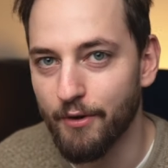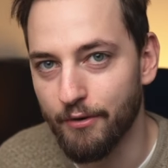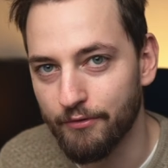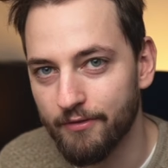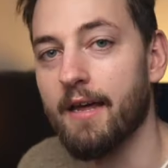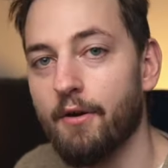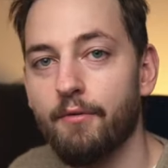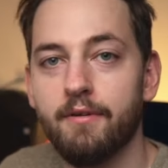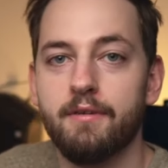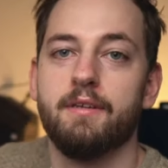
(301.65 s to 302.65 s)
photos.
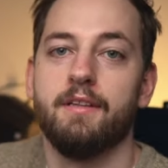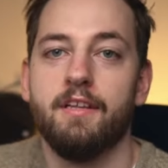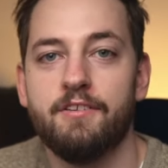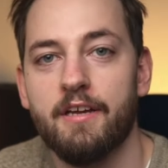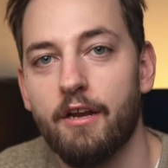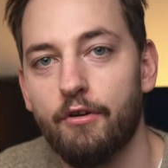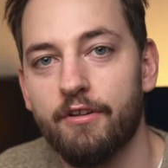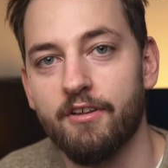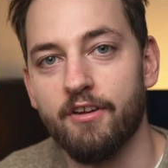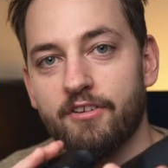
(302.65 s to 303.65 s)
Now, Let's take a look
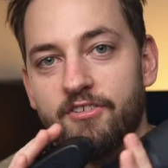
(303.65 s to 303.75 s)
at their